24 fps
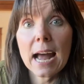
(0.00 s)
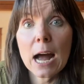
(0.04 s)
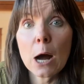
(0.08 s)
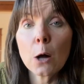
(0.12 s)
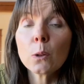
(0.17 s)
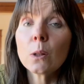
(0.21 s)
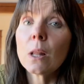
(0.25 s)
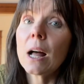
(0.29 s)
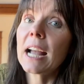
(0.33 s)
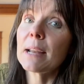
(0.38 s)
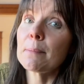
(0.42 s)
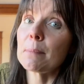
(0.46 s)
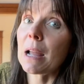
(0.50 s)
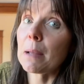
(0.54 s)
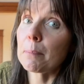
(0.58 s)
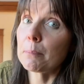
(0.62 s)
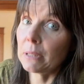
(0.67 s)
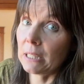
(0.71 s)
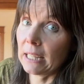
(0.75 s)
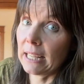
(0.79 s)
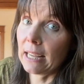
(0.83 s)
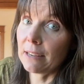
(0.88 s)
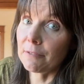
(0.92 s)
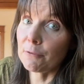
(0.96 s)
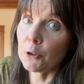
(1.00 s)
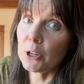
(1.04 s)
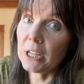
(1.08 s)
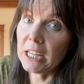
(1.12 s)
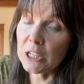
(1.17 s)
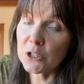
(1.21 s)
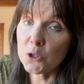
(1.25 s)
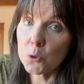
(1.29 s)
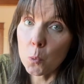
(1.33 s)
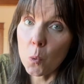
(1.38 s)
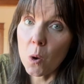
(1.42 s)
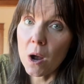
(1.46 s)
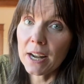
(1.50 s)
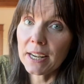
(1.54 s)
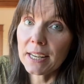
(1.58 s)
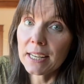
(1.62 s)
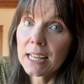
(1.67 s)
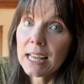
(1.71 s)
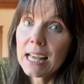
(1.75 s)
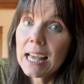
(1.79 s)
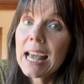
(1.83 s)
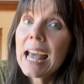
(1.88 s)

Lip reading: outline my plan for each one,